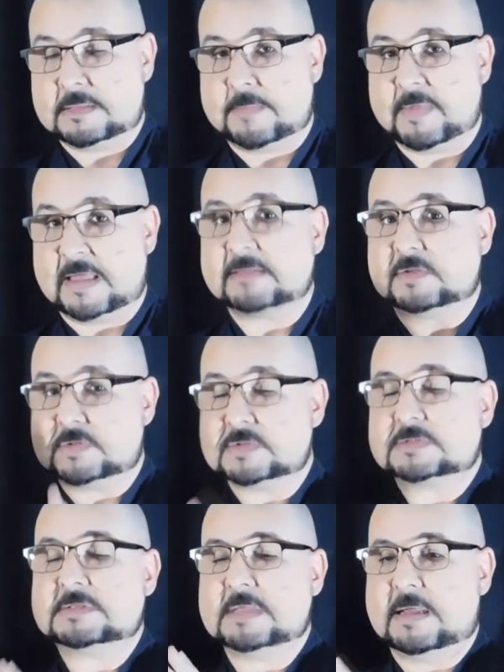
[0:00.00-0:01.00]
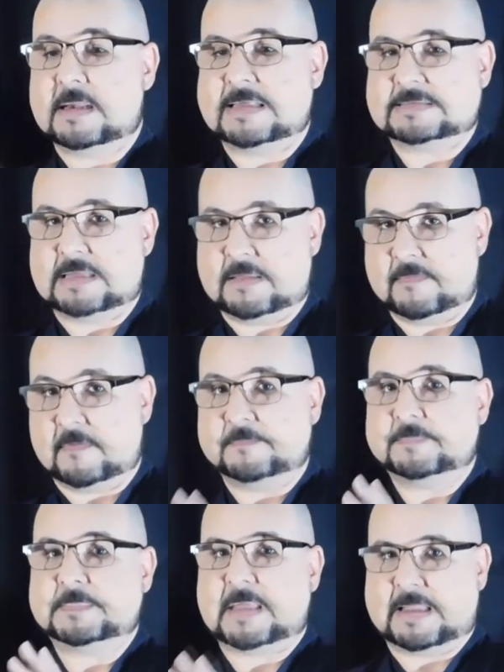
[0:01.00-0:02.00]
they began to use the last name of
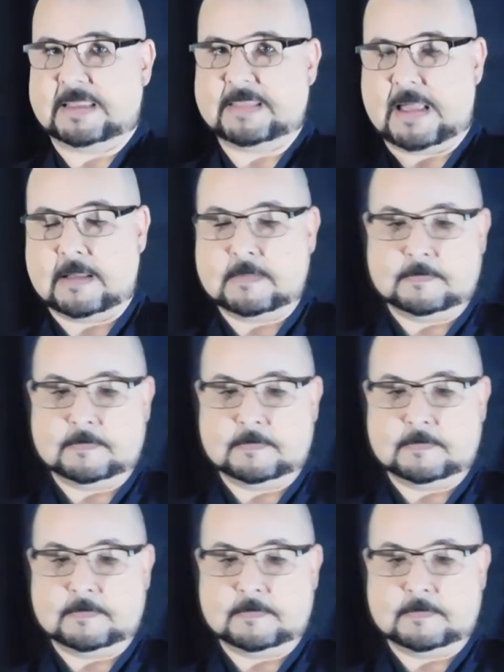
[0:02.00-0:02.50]
Takeda.